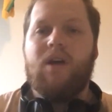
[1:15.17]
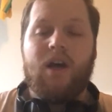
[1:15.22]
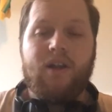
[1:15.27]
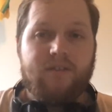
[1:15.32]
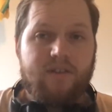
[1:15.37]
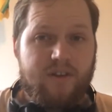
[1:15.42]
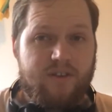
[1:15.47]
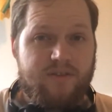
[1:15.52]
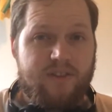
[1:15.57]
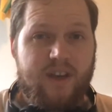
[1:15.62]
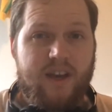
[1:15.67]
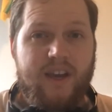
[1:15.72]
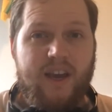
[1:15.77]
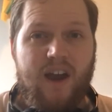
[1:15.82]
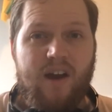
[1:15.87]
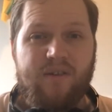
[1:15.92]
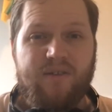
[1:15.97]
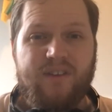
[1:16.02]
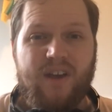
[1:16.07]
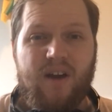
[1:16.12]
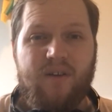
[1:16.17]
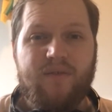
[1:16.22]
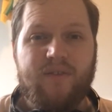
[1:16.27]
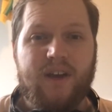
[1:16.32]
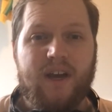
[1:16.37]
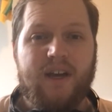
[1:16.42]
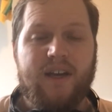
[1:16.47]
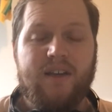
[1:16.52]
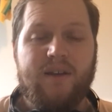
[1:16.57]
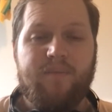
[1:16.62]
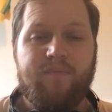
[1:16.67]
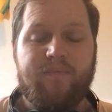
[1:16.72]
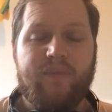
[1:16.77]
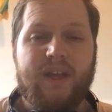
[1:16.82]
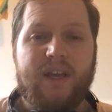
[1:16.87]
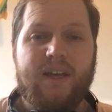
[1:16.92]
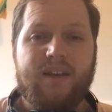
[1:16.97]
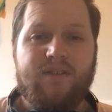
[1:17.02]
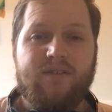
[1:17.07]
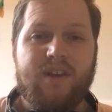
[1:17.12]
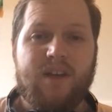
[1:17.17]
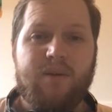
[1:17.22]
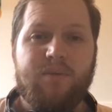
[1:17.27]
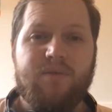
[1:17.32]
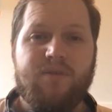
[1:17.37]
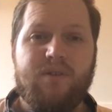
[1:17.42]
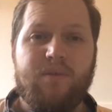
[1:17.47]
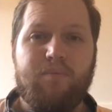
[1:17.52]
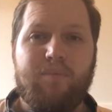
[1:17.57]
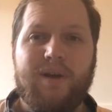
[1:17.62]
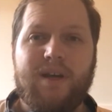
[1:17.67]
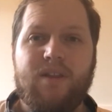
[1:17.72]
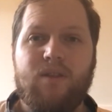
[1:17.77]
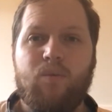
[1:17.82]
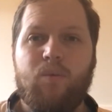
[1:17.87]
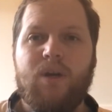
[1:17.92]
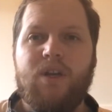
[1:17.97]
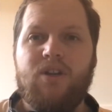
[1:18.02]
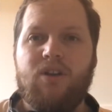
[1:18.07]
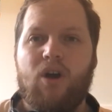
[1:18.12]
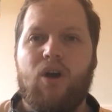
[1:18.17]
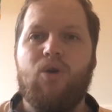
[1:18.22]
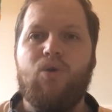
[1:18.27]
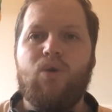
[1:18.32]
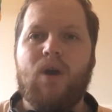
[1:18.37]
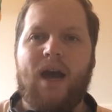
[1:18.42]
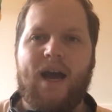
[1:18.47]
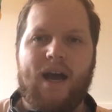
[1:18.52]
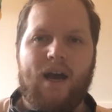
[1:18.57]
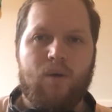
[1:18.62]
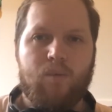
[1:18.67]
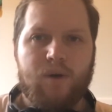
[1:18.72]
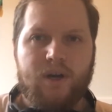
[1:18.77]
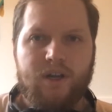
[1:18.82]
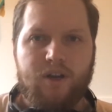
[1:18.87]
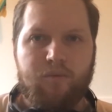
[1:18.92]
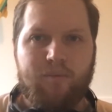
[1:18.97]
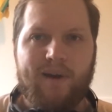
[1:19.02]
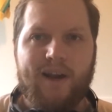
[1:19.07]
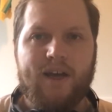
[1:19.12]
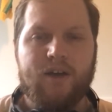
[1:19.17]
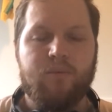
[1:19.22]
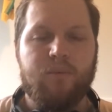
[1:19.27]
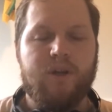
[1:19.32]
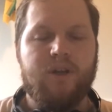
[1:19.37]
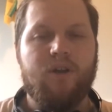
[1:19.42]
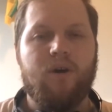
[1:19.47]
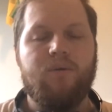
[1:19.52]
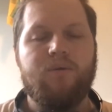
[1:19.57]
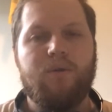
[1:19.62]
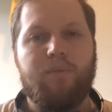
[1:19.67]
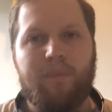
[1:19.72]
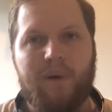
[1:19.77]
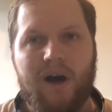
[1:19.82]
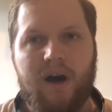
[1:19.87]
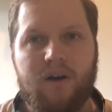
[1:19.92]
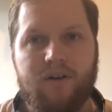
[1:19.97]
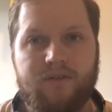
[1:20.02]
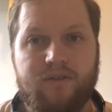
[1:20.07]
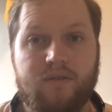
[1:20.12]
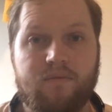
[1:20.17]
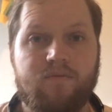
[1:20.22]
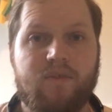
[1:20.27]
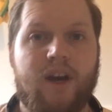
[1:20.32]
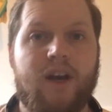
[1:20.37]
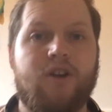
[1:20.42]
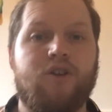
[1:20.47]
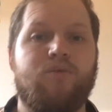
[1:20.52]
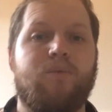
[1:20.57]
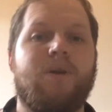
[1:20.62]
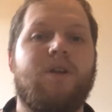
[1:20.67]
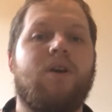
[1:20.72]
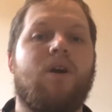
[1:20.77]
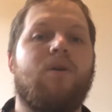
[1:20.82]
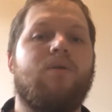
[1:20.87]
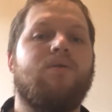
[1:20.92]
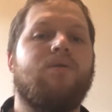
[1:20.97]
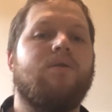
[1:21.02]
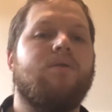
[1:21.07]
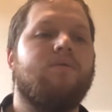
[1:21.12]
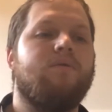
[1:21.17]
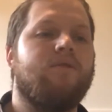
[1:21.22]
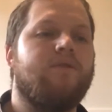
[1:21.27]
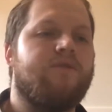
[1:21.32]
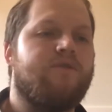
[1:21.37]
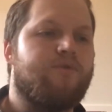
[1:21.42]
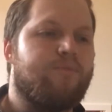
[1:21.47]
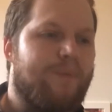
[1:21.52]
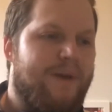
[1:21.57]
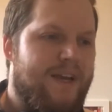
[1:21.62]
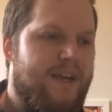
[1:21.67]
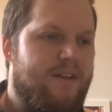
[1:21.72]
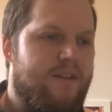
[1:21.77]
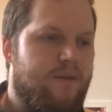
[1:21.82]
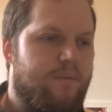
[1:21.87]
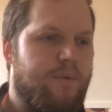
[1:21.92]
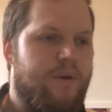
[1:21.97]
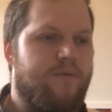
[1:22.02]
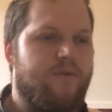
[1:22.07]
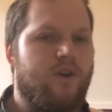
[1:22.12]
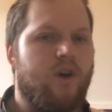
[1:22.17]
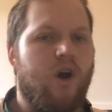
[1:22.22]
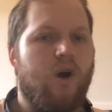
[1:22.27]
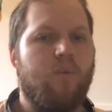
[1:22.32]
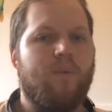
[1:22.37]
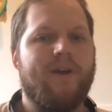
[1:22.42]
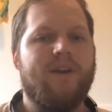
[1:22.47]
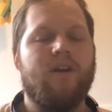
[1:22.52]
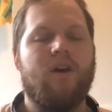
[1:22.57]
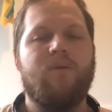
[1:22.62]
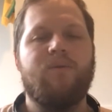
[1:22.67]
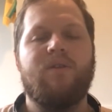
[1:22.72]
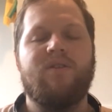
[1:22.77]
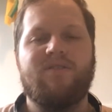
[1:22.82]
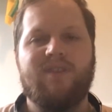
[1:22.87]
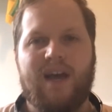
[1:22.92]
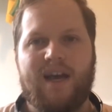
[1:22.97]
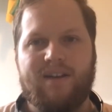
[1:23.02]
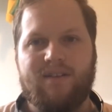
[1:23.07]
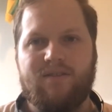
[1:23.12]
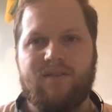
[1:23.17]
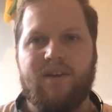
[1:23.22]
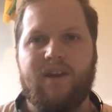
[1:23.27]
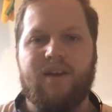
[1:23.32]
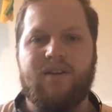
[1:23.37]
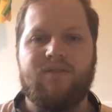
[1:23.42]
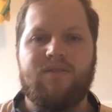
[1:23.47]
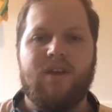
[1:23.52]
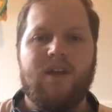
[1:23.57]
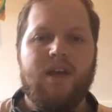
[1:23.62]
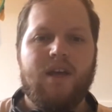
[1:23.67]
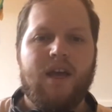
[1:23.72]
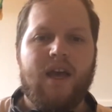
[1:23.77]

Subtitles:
Under Gareth Southgate, it seems to be that we know how we're going to play. We know the passing range, we know the speed that we've got, we know the tactics.